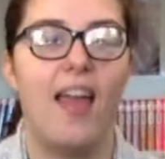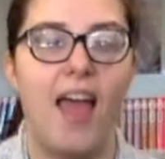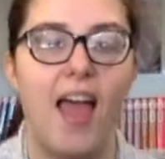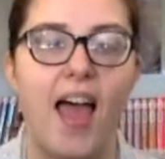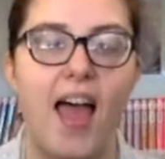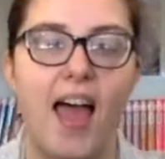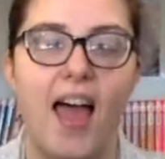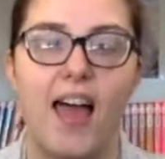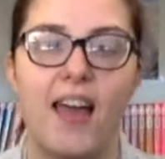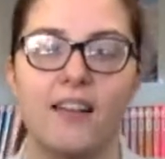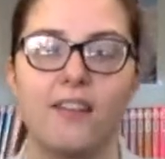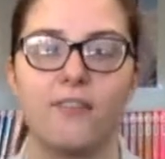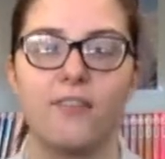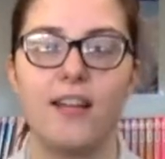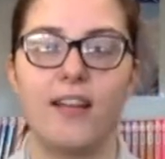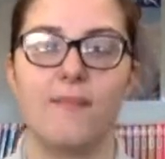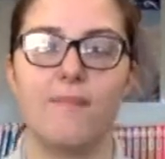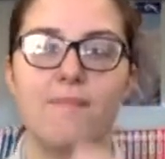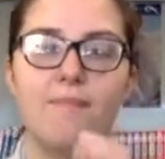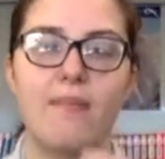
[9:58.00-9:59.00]
And
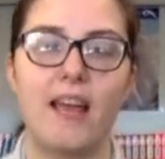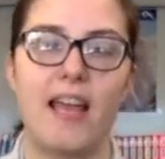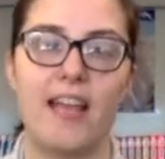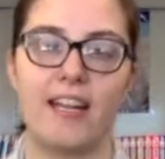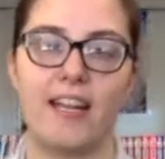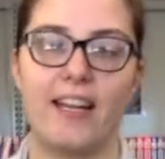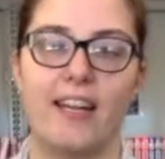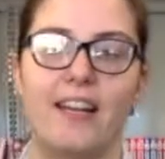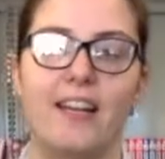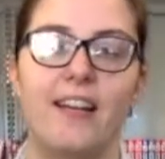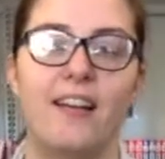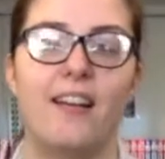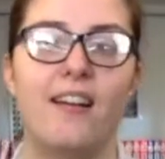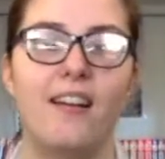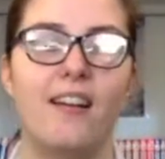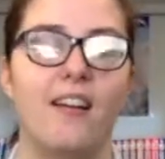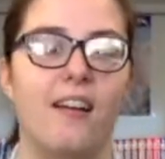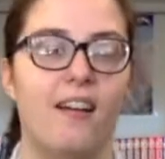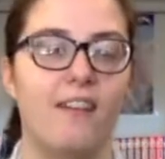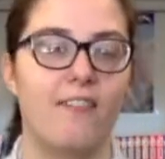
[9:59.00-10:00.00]
we made it.
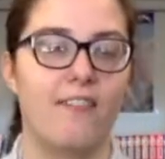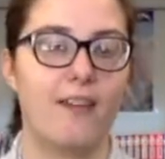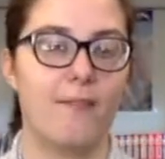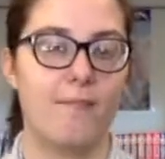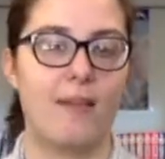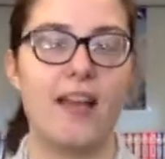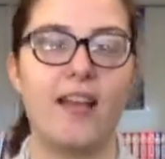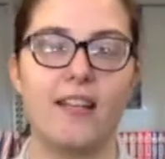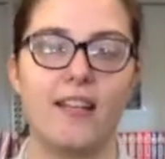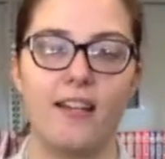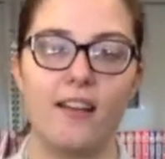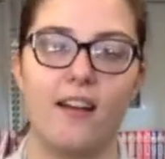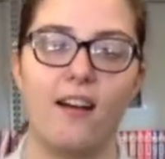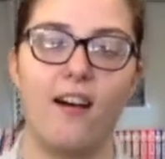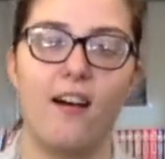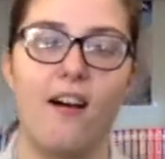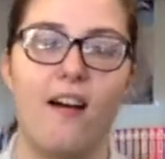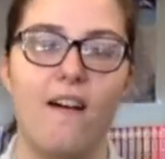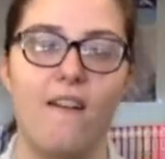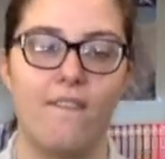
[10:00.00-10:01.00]
We made it
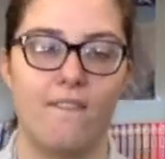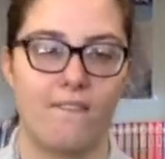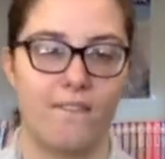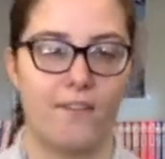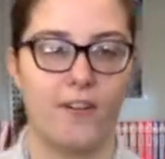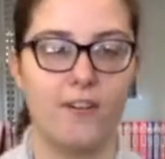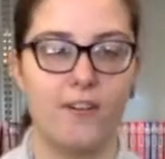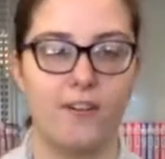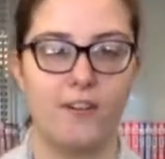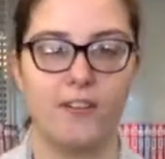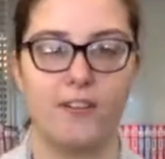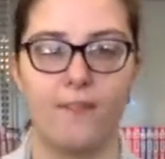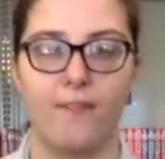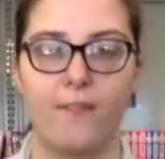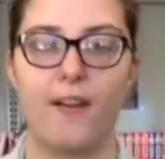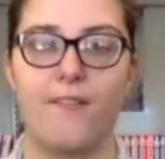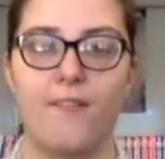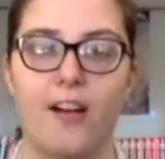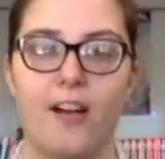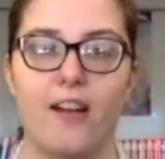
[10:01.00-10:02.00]
through the
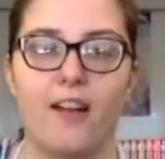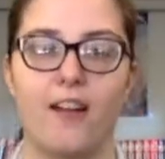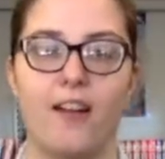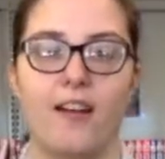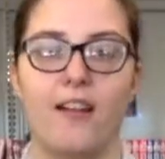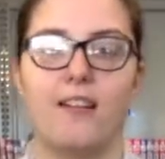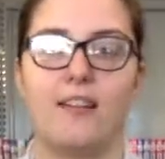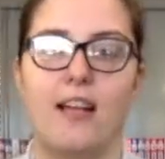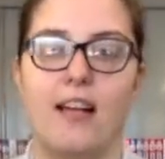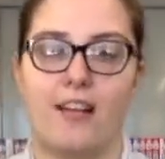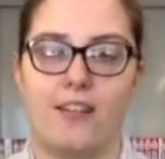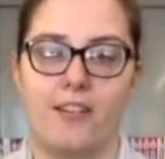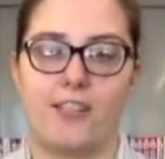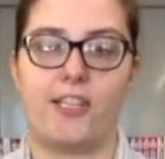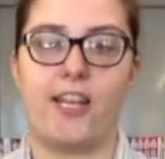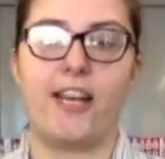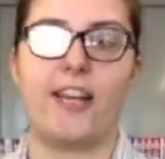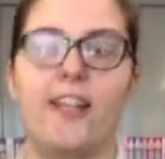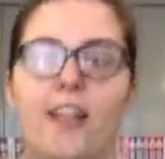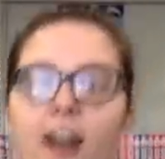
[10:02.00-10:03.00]
river. Now let's
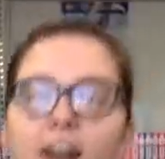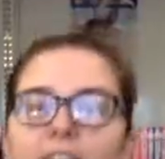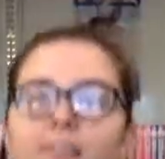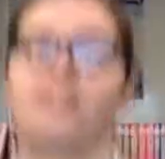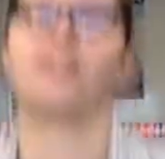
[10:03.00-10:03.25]
shake it off.